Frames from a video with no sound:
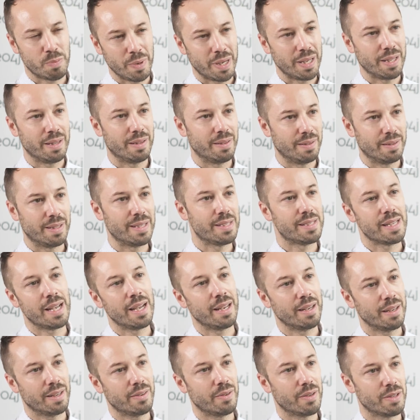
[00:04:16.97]
by
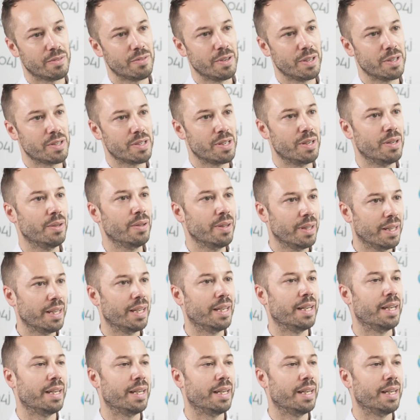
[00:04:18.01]
design cross-functional,